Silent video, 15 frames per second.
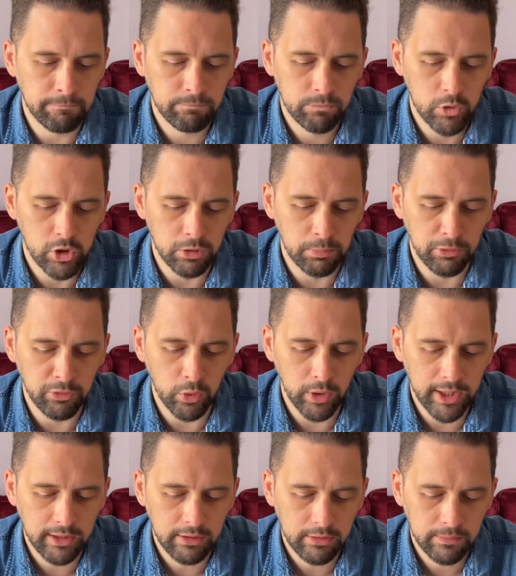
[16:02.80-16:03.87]
just
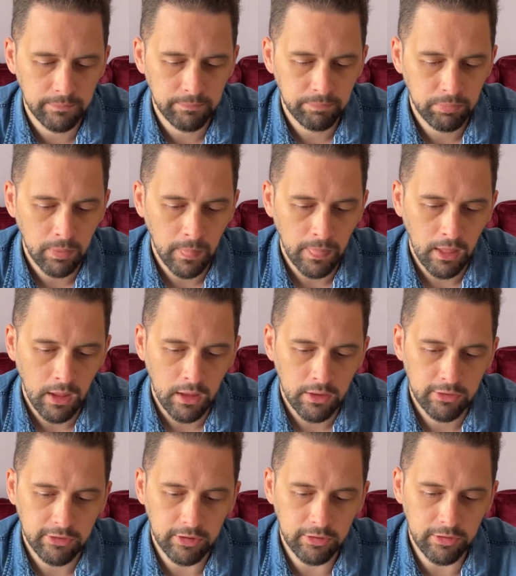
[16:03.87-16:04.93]
beforehand.
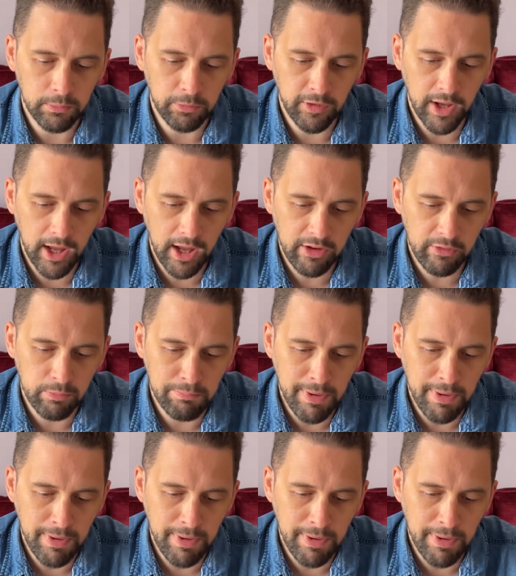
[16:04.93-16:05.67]
Chapter 5,